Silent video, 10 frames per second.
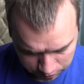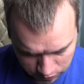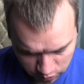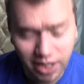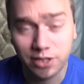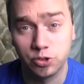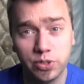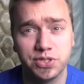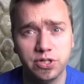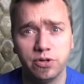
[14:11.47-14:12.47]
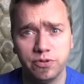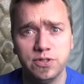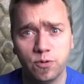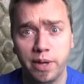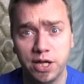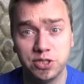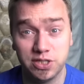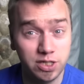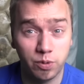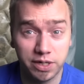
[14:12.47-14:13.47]
So a lot of choices here for these
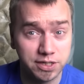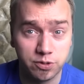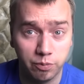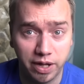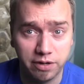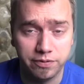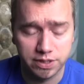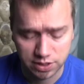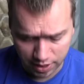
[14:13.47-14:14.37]
formations. Each one gets their own benefits.